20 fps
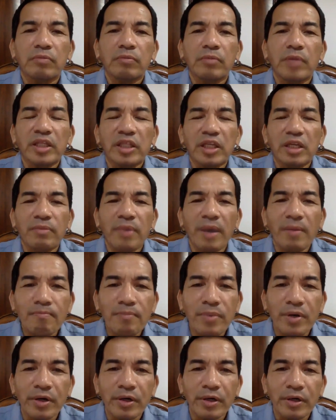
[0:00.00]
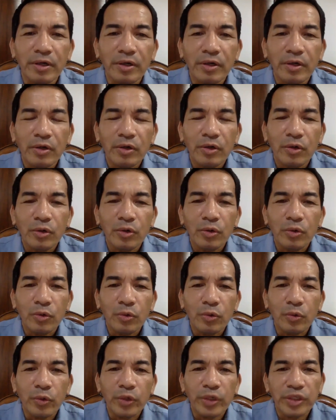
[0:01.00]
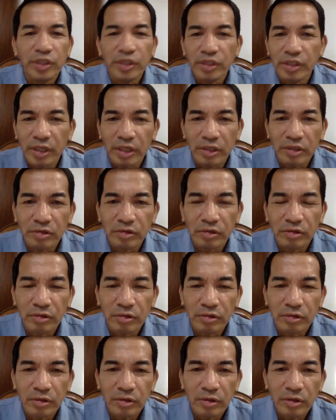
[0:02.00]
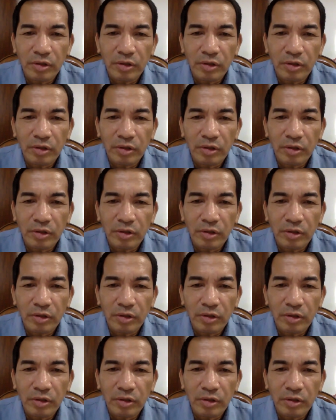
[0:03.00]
But remember, with Jesus,